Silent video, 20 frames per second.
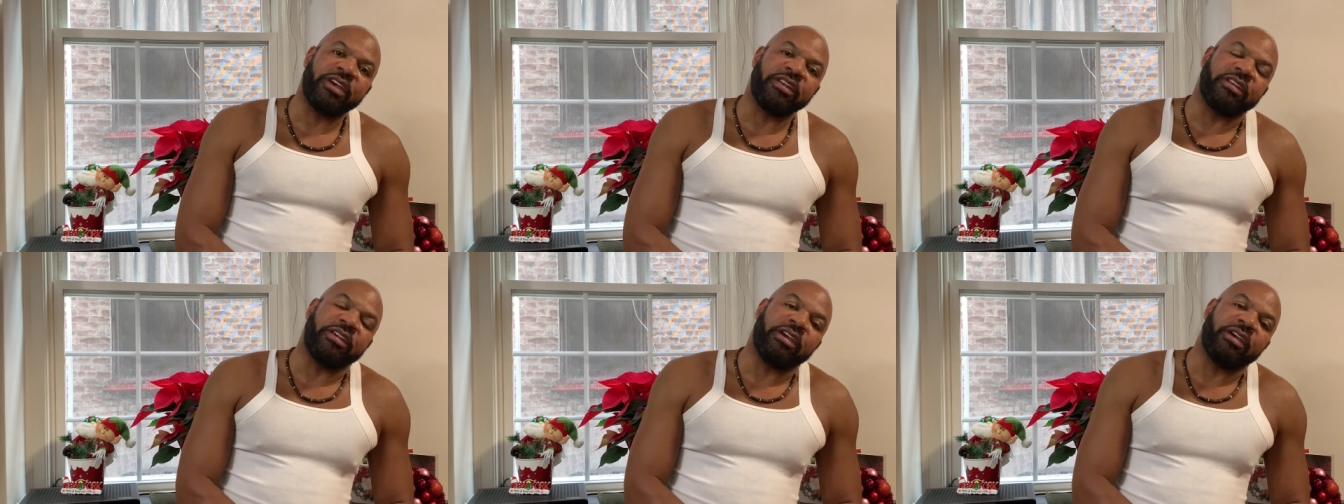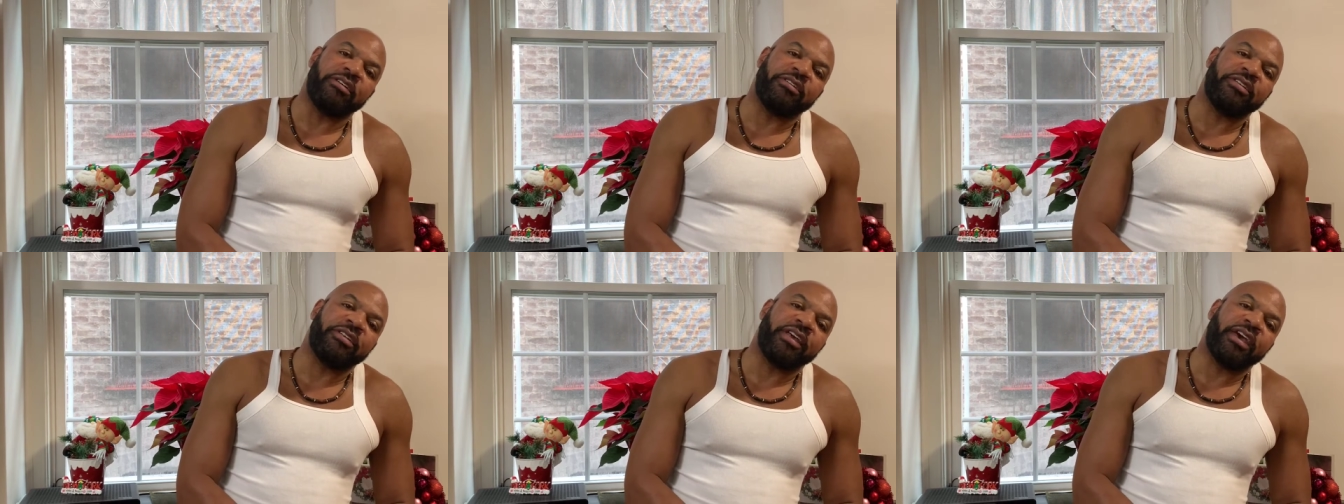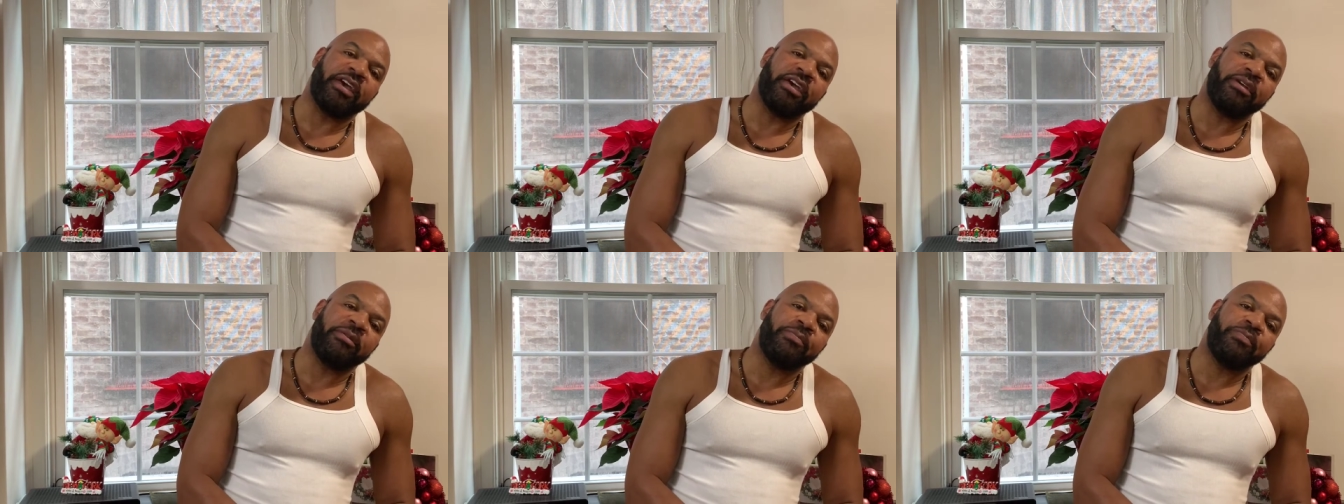skincare
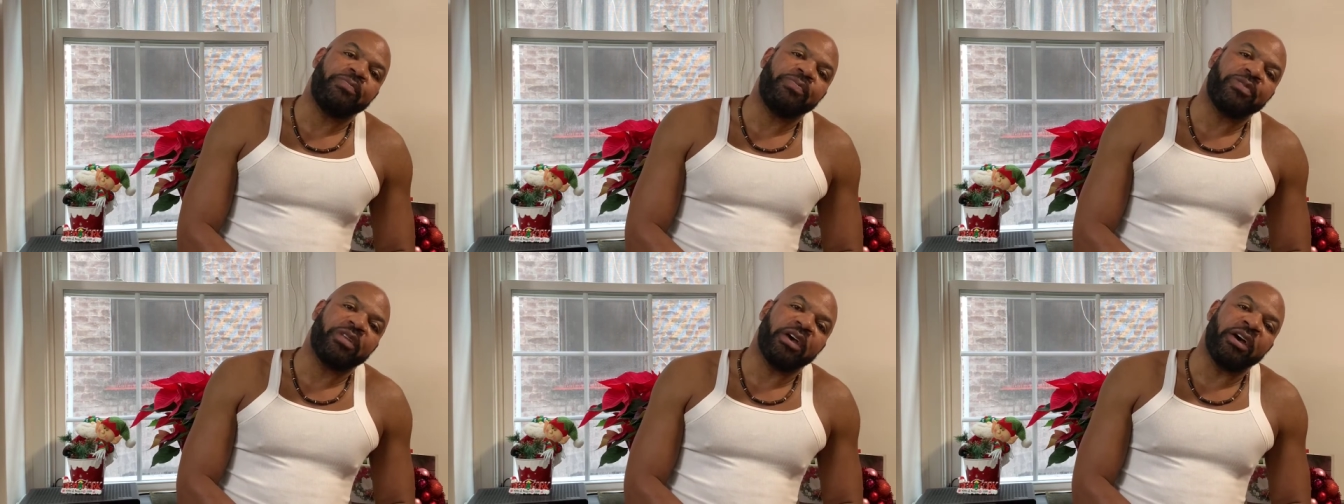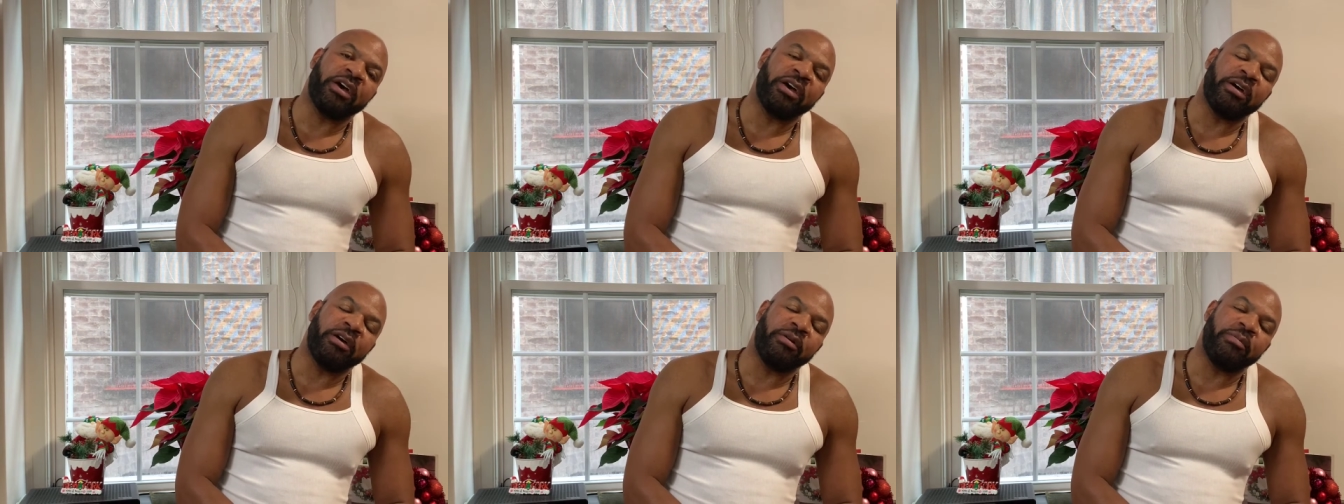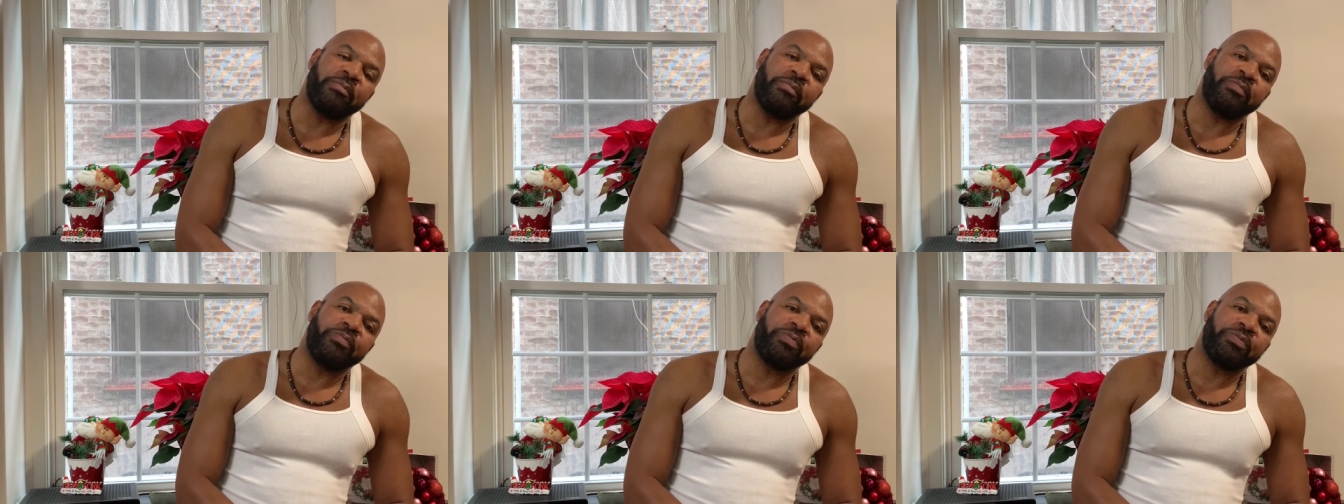today.
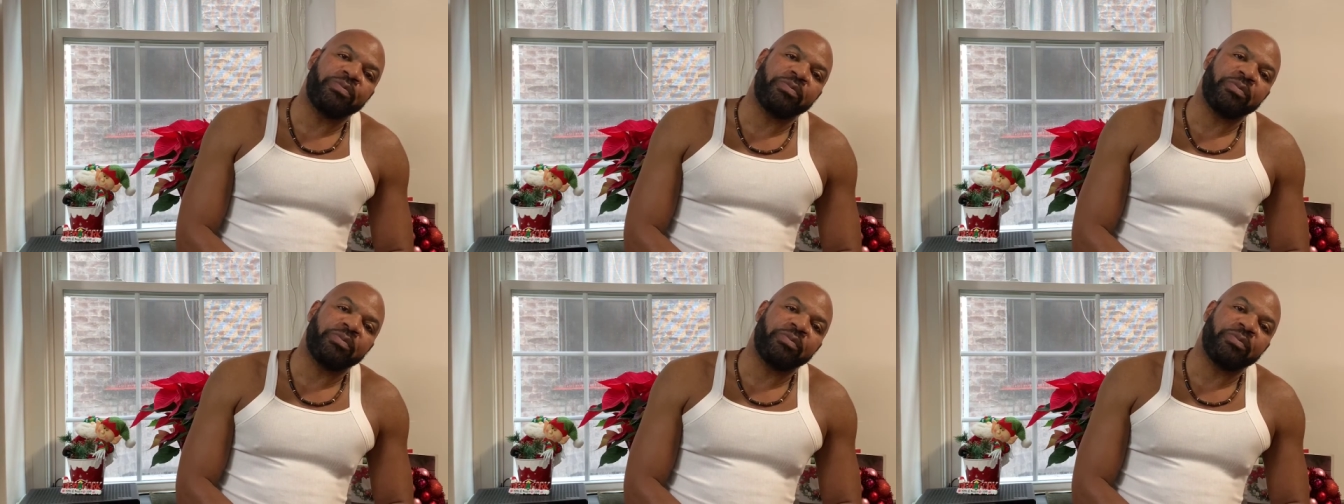Um,